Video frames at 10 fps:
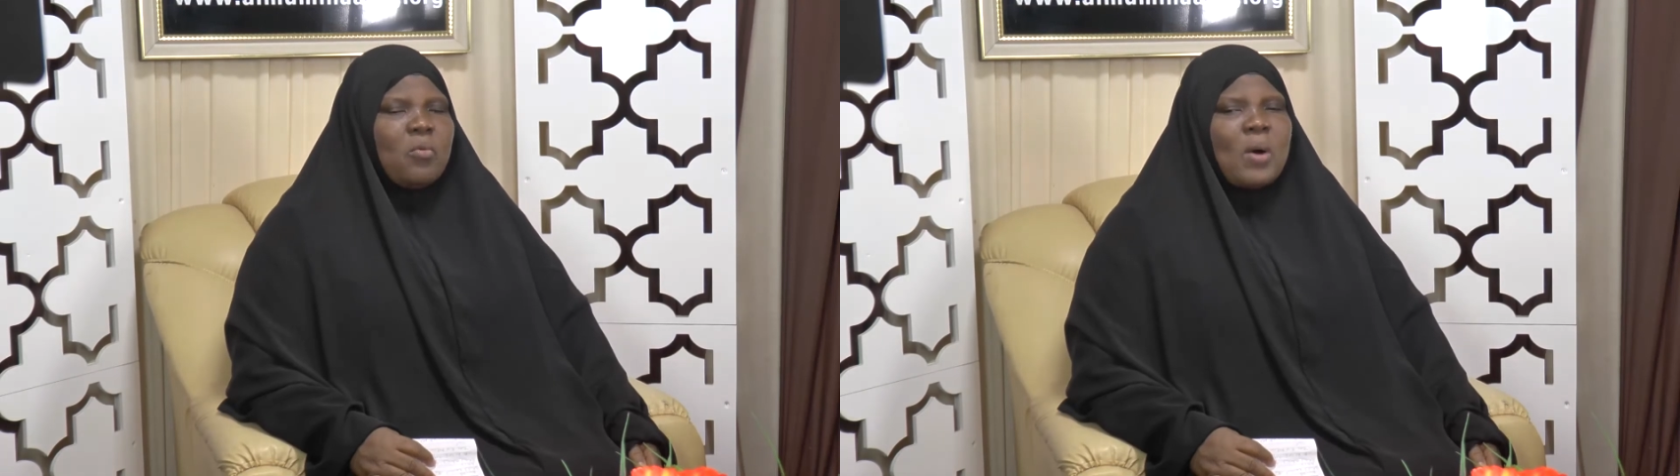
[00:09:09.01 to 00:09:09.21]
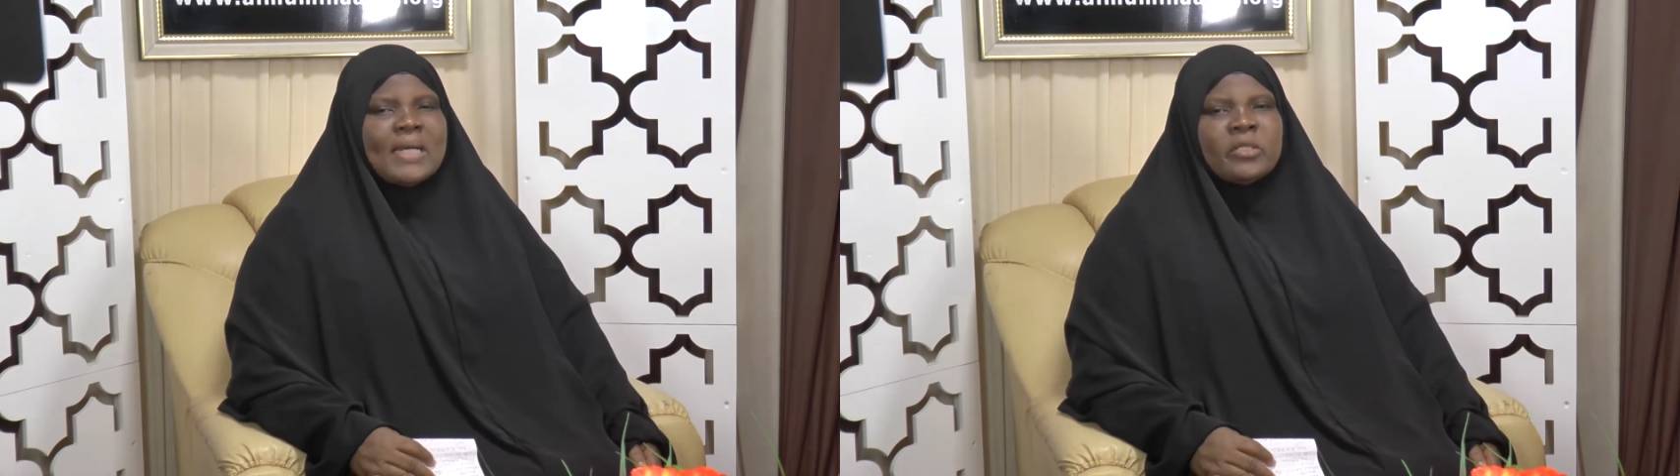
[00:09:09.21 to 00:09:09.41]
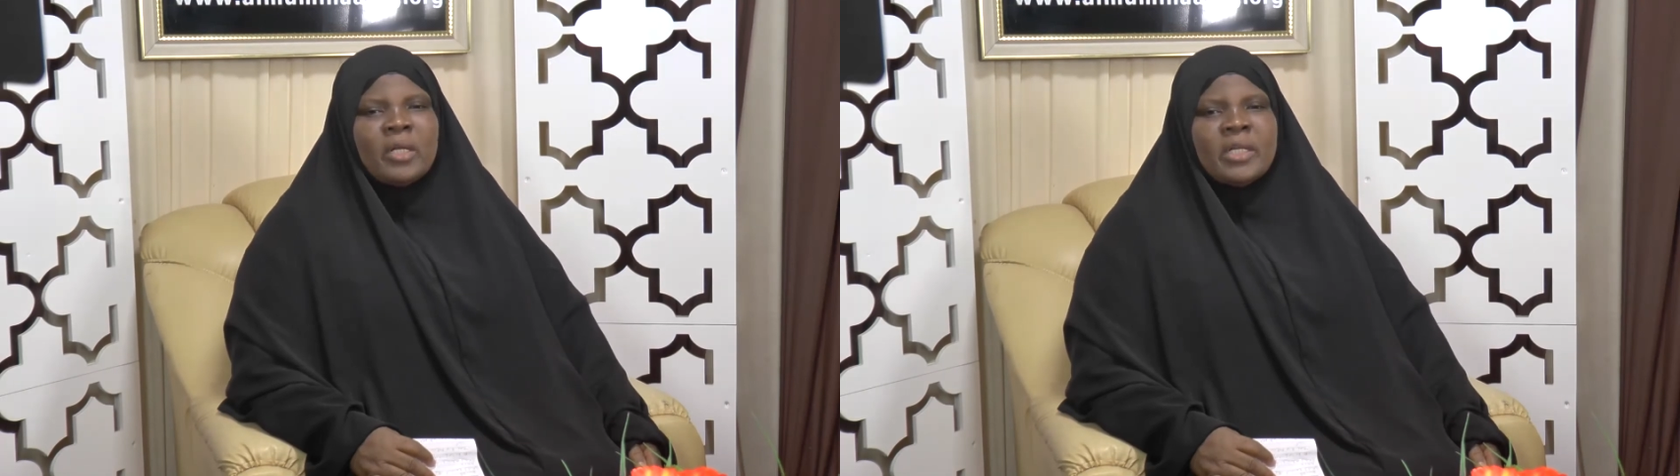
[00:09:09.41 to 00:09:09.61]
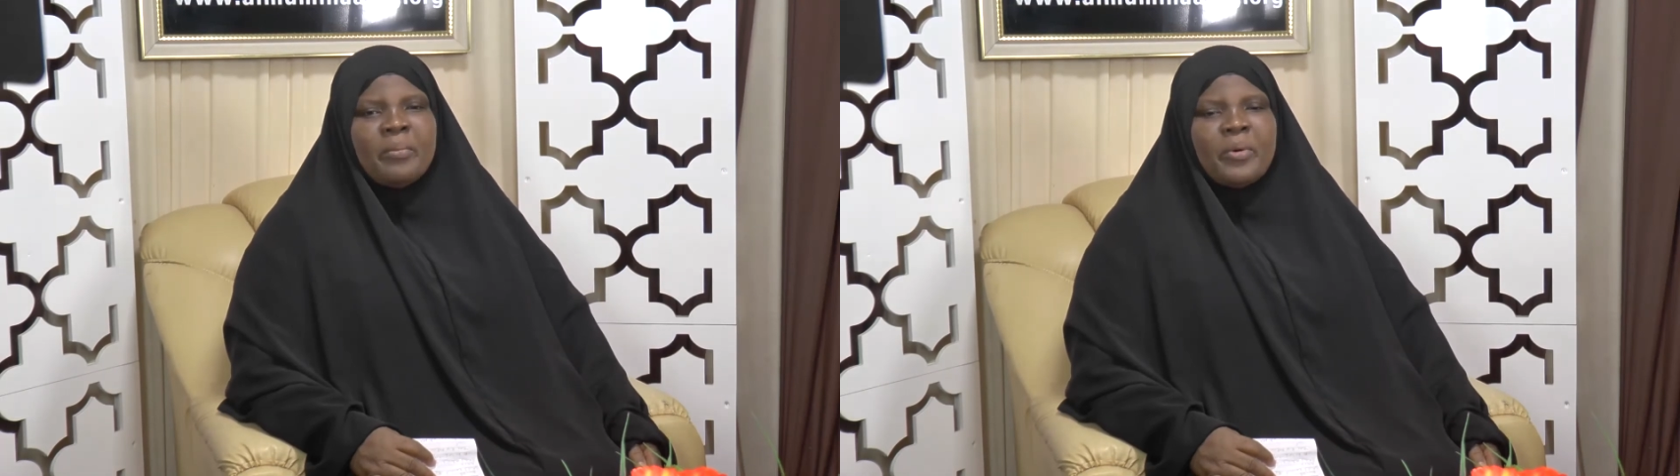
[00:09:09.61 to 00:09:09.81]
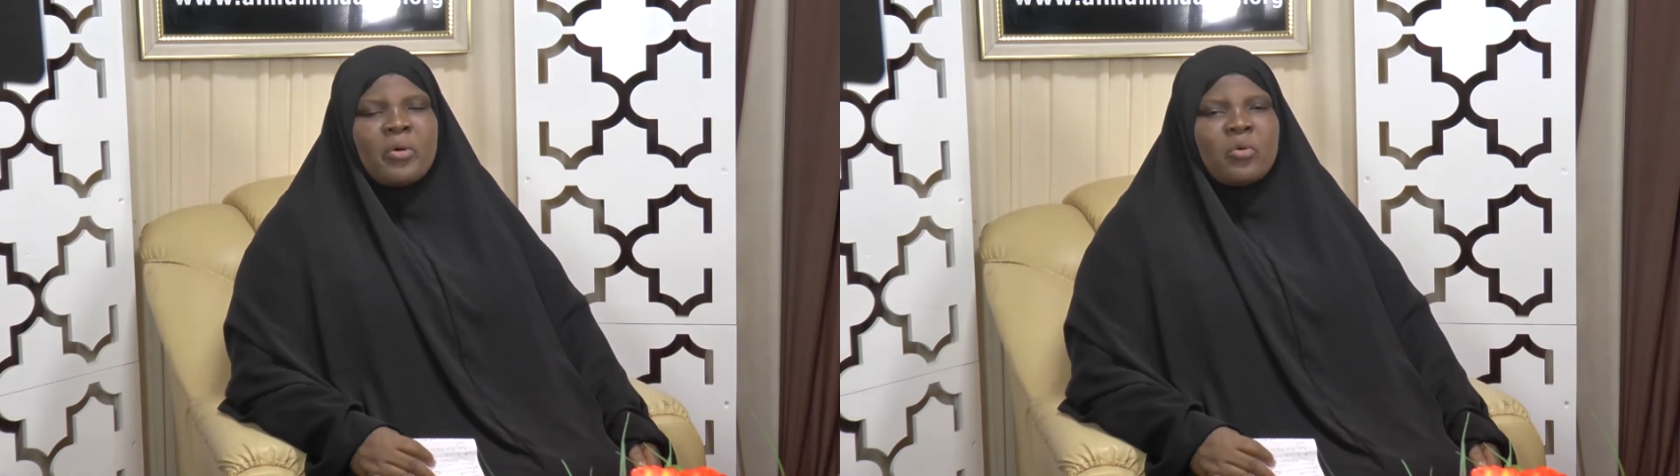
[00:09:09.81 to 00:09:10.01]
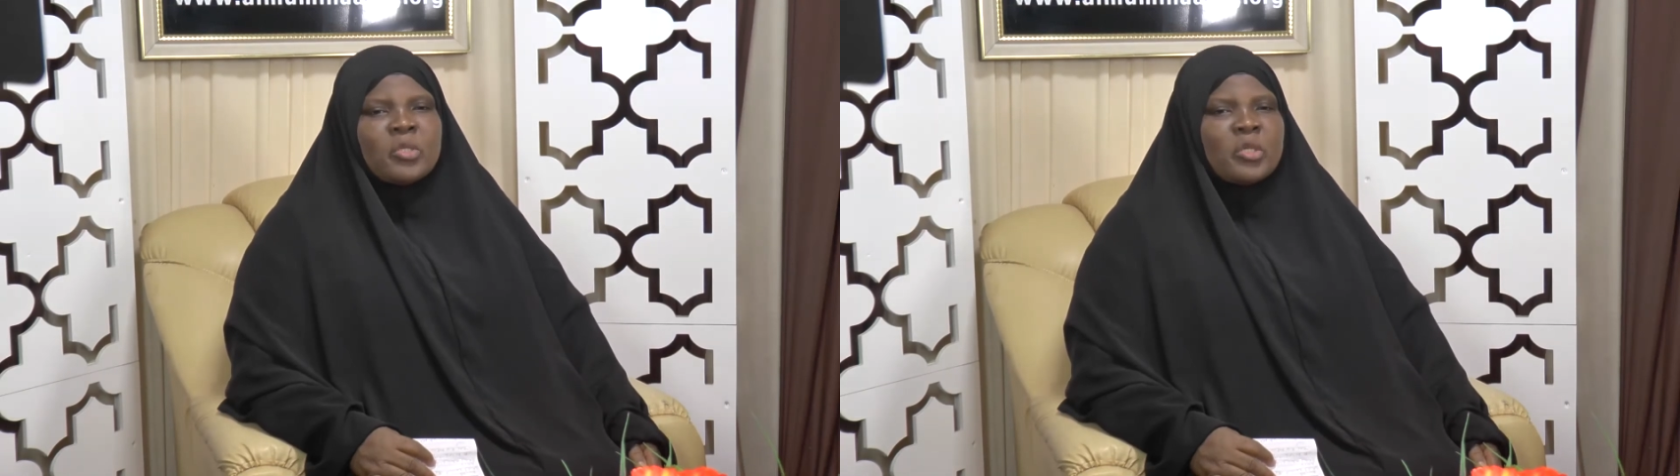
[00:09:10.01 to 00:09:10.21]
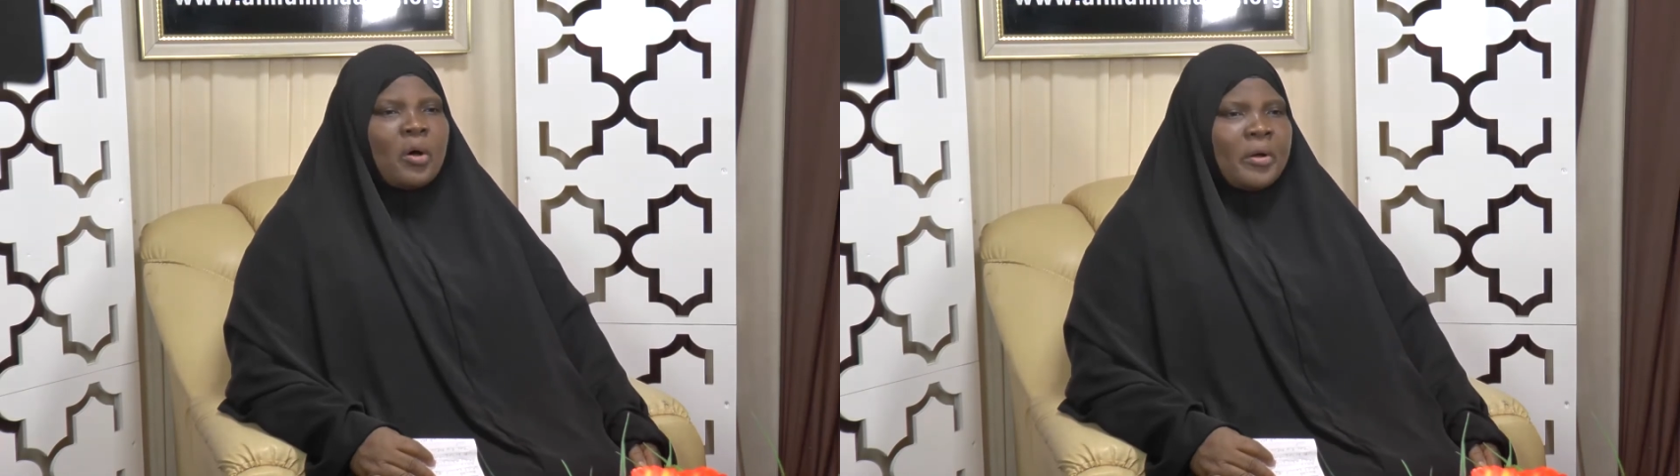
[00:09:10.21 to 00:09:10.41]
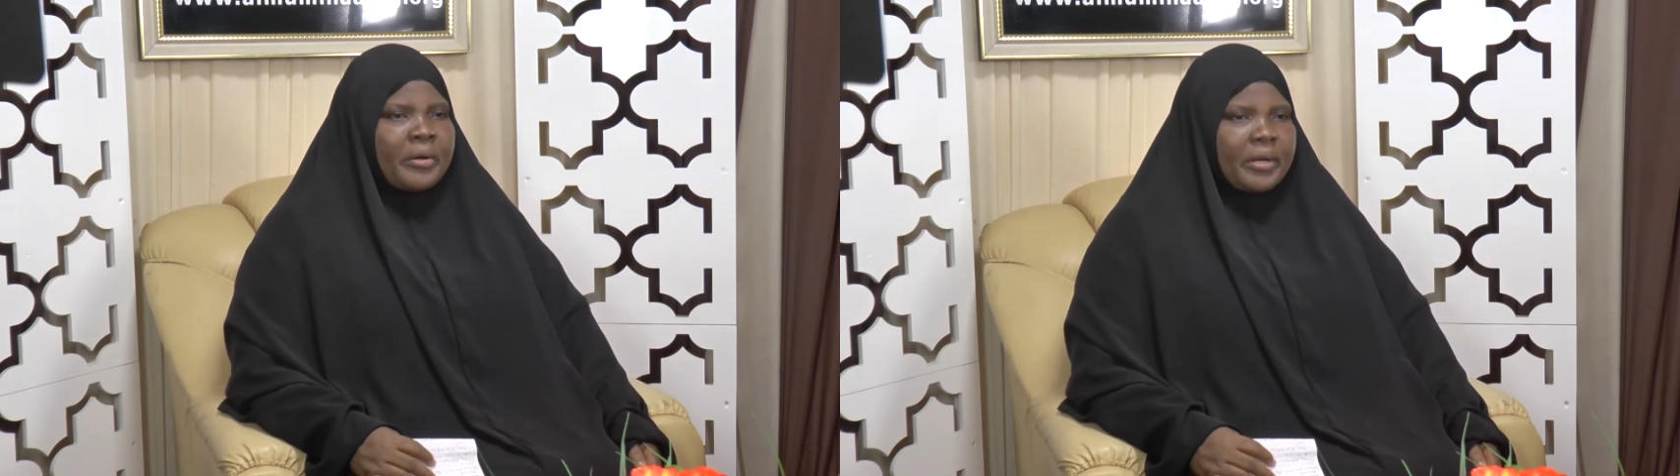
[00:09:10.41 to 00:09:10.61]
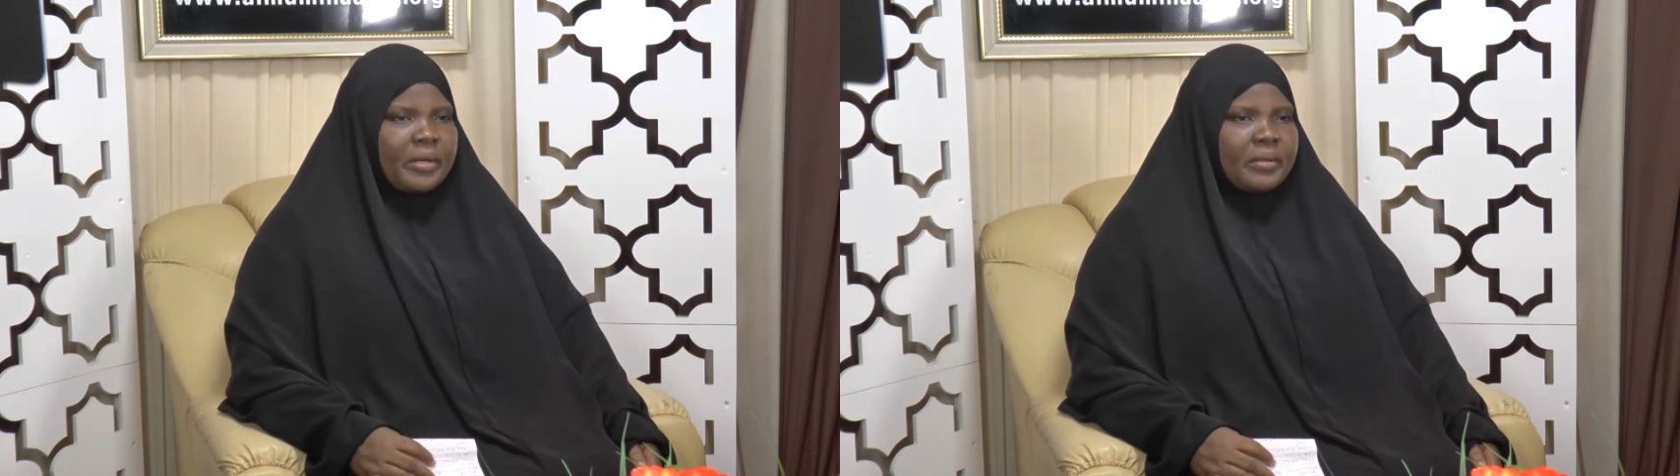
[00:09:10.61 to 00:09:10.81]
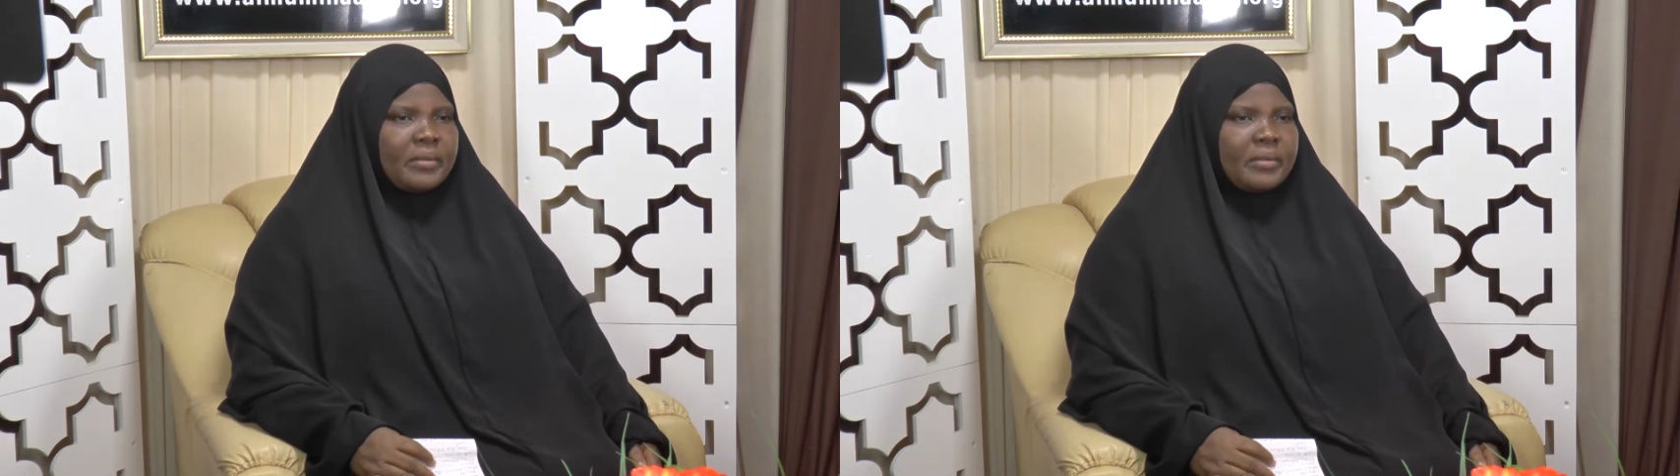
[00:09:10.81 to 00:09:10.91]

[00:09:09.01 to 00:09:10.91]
while your neighbor goes hungry.